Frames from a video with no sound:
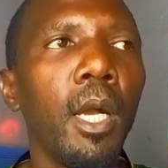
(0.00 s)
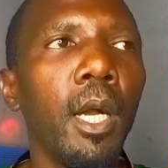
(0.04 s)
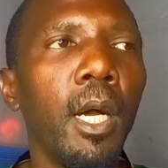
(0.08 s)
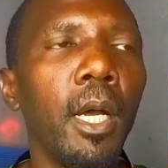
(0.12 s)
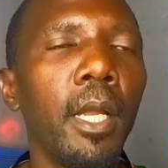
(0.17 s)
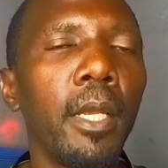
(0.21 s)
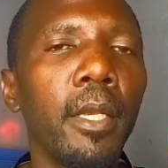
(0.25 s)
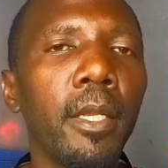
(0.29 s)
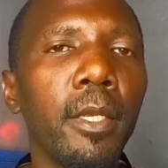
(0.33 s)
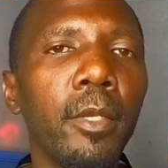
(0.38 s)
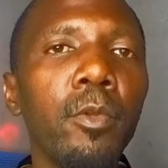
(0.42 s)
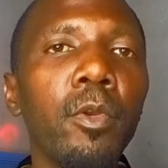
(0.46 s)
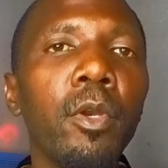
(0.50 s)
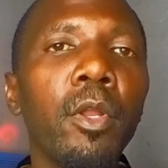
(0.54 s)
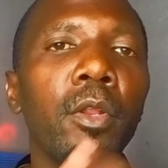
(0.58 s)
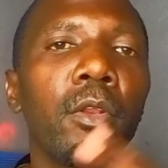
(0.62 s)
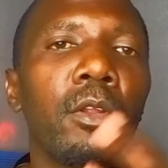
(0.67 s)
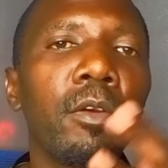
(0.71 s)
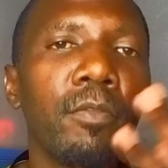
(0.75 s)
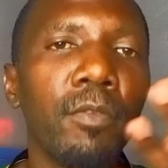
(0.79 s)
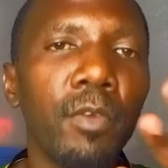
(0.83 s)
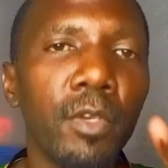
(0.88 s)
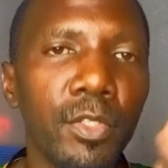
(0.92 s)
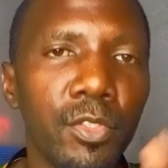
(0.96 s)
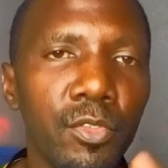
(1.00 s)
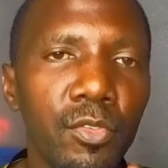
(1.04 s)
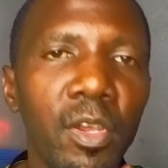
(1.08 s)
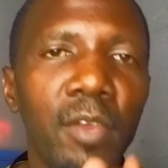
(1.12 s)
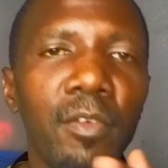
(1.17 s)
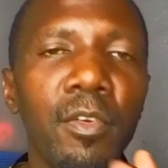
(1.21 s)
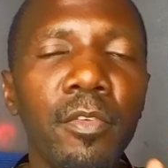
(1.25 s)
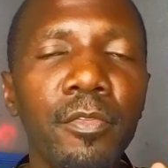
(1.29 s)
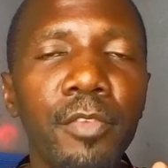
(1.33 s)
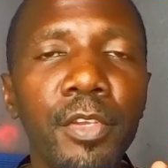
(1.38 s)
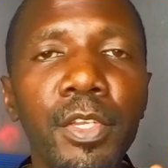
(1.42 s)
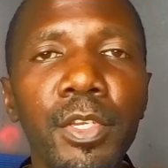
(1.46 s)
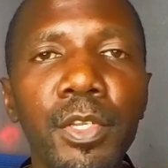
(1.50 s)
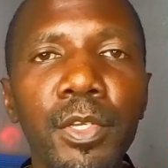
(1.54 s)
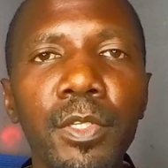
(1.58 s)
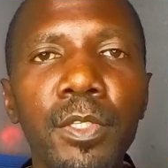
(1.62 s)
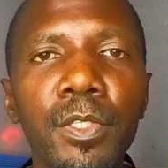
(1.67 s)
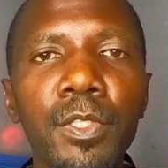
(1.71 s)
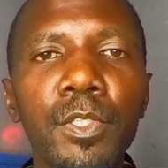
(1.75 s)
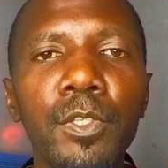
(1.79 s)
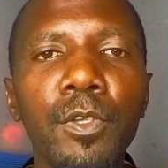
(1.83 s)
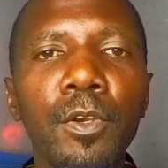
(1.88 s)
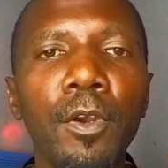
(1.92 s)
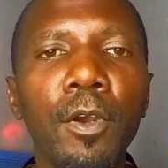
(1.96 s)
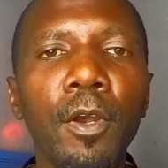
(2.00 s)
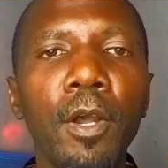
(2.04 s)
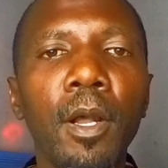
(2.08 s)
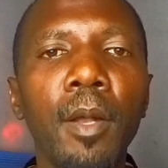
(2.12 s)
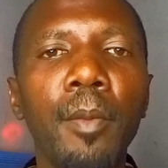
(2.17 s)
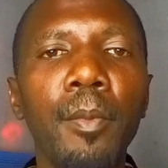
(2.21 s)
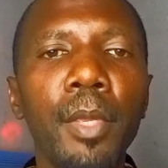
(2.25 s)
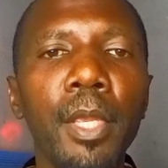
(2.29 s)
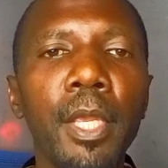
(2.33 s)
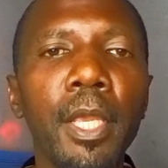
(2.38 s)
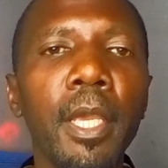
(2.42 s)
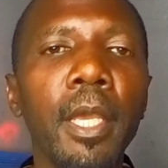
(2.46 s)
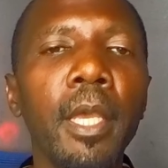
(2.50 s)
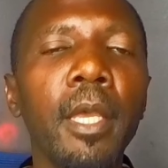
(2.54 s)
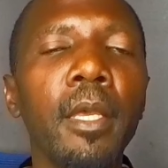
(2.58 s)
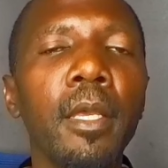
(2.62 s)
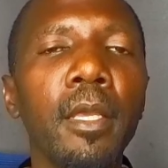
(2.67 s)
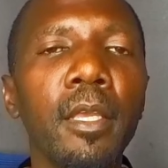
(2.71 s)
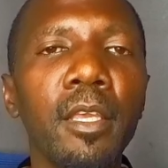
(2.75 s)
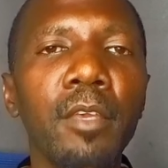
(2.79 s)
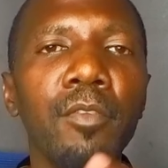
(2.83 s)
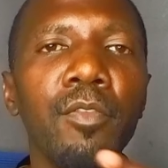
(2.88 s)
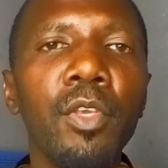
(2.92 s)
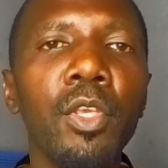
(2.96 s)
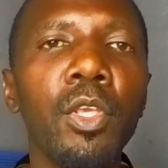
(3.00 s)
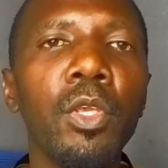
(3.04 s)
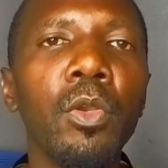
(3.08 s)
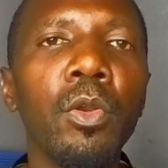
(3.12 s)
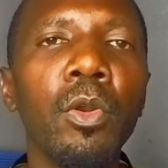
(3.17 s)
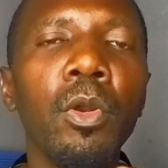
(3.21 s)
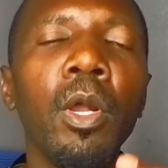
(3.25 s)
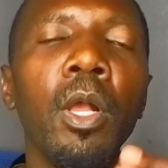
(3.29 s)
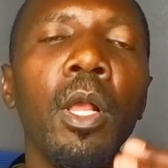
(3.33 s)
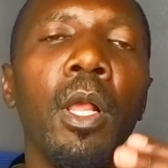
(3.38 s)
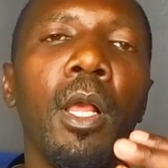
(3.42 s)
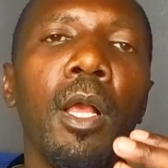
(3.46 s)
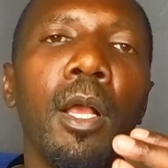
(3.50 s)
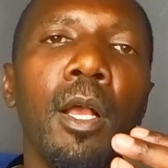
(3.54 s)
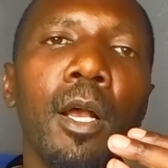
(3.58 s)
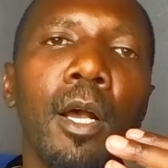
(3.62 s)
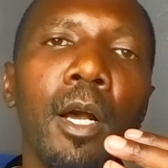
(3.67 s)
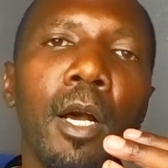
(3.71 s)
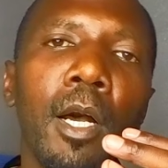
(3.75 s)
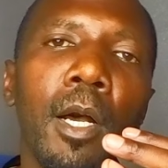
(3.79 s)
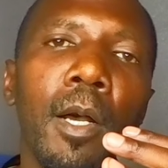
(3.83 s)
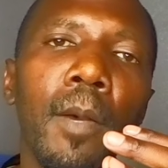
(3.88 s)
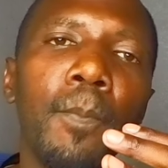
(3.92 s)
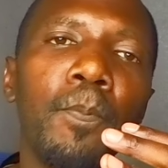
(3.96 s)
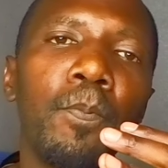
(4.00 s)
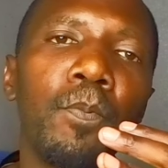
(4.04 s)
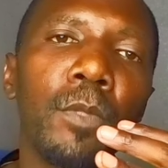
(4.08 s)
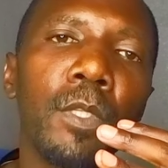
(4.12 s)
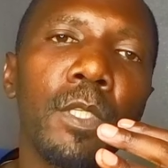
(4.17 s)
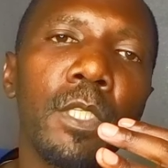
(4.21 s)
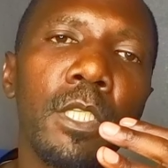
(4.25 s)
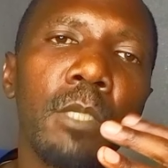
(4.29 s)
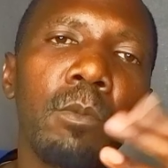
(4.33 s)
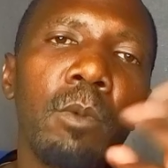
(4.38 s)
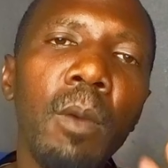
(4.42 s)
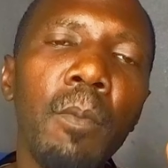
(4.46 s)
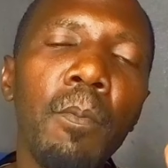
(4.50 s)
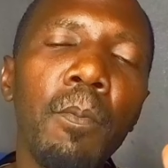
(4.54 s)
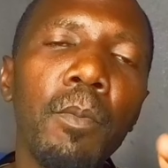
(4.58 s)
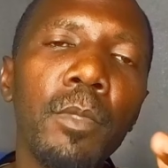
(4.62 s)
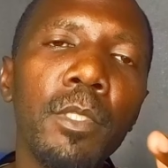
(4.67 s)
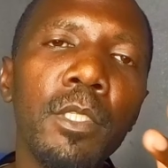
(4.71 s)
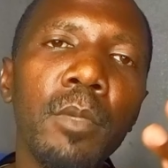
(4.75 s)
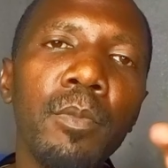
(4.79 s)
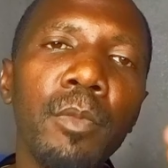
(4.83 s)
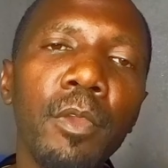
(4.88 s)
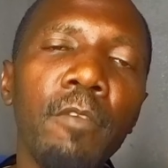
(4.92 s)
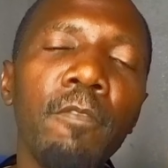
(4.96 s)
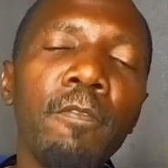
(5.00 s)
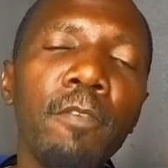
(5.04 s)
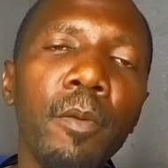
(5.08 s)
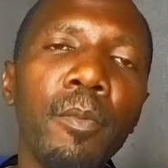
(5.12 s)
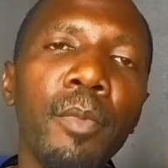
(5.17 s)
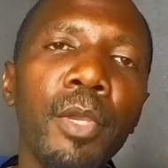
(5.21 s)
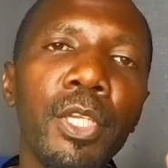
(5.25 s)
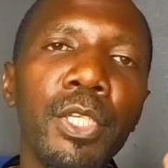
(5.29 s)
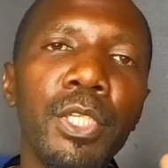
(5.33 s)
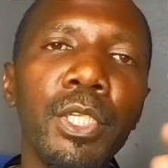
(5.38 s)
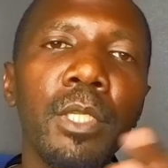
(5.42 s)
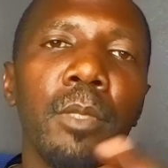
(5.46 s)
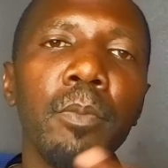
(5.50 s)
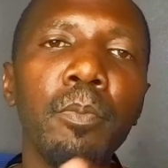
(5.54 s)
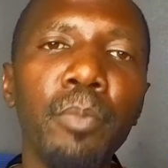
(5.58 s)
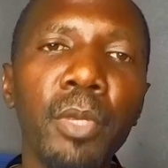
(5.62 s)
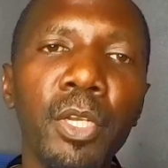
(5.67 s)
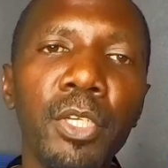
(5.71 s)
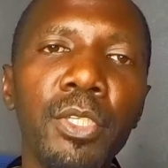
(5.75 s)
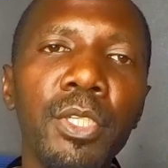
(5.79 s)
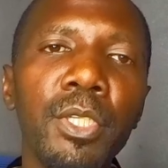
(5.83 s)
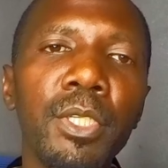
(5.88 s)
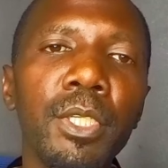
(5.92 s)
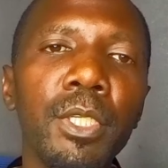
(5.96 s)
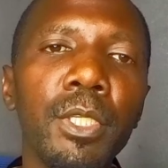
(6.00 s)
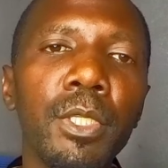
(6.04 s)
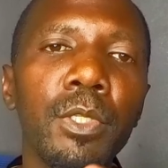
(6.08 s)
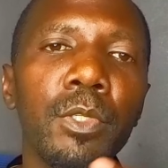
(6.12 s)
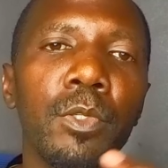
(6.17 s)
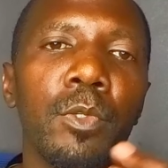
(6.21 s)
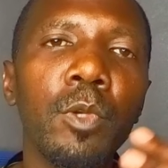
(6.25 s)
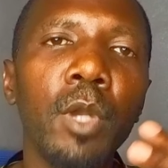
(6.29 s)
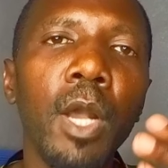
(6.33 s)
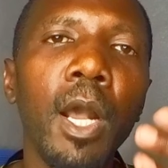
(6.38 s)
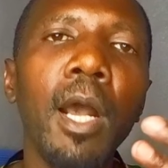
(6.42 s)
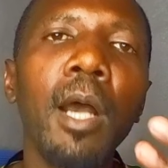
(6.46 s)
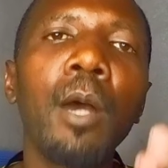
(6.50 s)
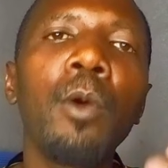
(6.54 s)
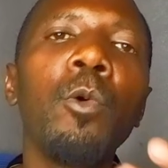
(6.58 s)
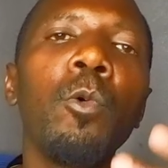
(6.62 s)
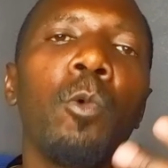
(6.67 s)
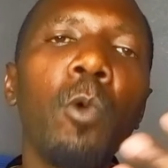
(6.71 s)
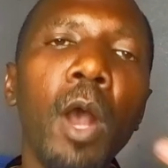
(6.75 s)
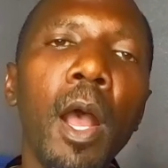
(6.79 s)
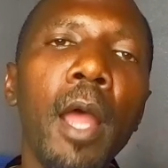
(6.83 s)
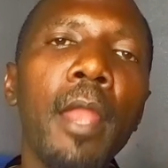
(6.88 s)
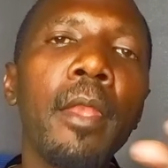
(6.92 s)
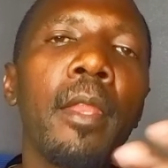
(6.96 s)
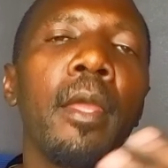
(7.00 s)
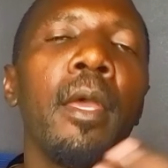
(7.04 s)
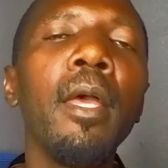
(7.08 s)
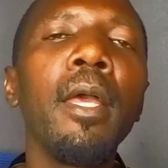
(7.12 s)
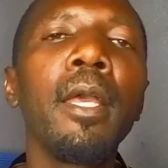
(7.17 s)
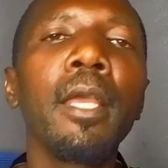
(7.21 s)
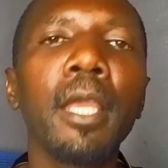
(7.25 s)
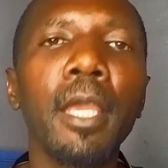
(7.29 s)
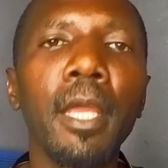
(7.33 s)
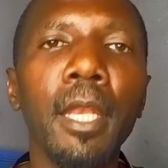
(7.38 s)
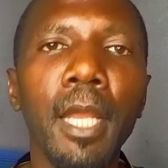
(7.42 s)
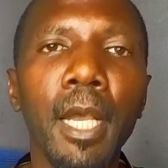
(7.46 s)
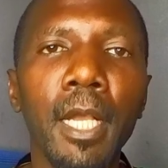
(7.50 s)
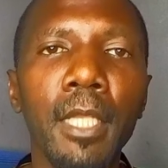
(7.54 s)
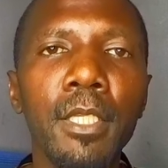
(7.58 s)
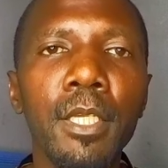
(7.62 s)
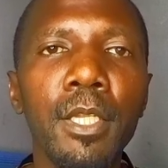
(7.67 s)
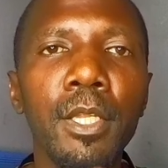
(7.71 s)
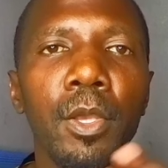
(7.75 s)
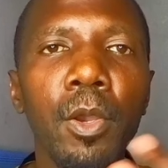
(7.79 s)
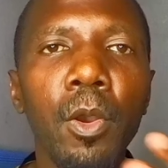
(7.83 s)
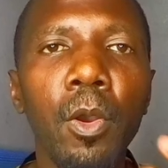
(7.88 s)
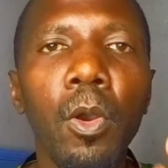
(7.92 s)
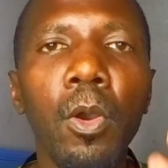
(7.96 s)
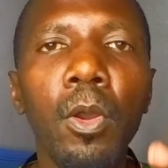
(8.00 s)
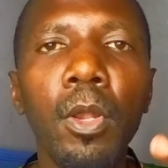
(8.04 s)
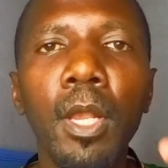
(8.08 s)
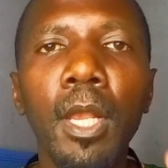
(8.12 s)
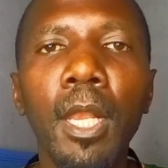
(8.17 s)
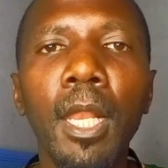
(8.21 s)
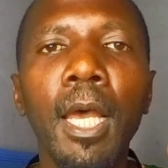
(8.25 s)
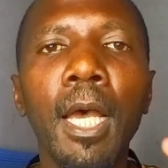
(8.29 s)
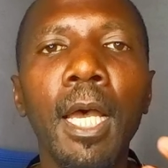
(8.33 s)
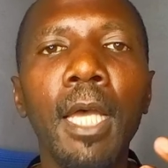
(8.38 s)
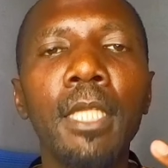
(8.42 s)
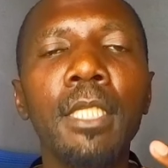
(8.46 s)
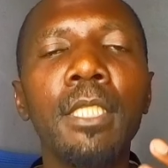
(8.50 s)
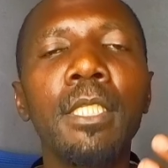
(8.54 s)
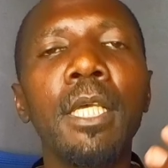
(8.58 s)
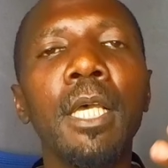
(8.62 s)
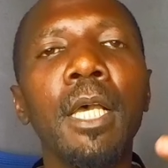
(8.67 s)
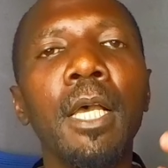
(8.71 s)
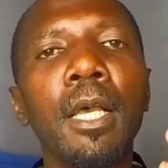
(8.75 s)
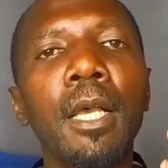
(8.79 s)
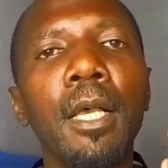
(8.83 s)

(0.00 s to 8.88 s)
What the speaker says: and do a lot of those travel videos. So I'm here giving you some information pertaining to how one can actually own land